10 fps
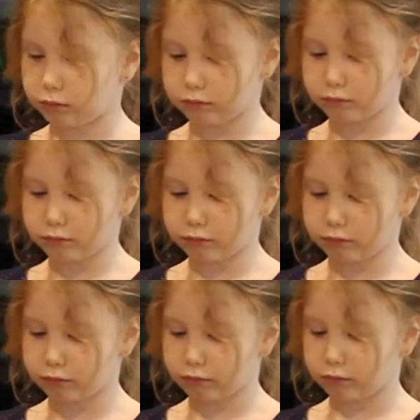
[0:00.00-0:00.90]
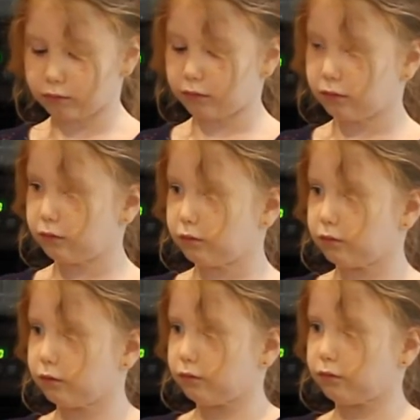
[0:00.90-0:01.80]

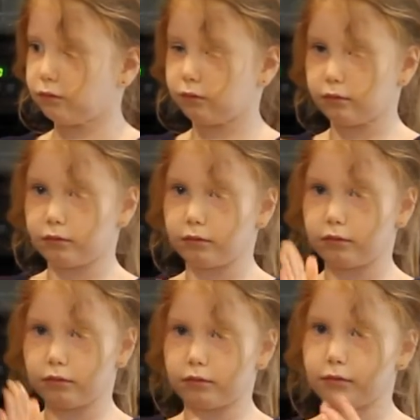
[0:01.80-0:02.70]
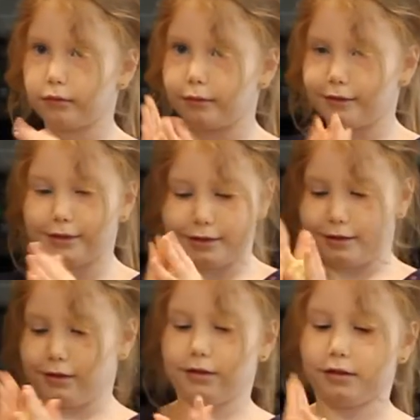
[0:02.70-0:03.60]

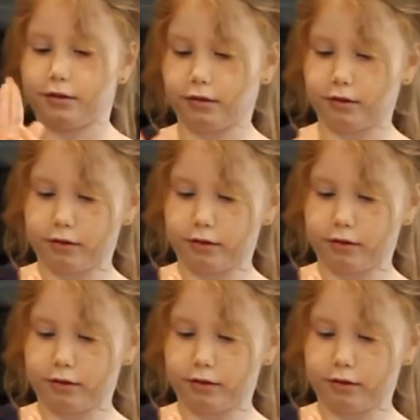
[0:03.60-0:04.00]
(silent)